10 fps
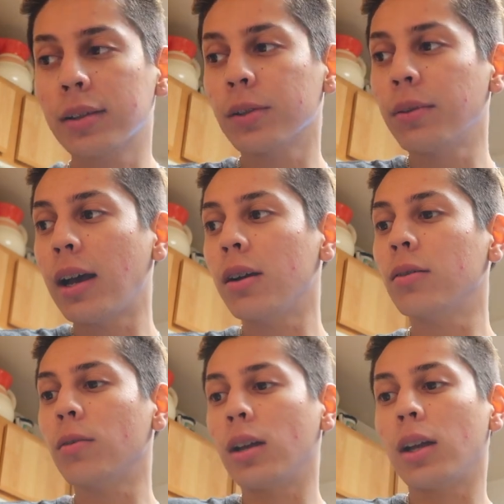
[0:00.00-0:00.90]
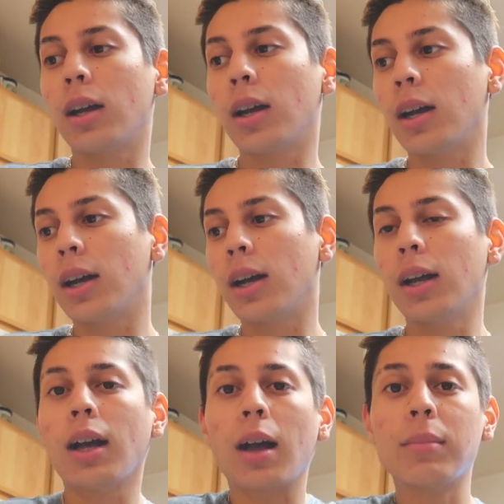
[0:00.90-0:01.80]
So now
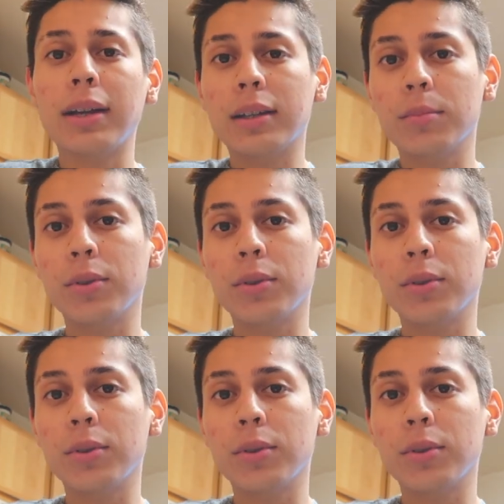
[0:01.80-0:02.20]
I might end up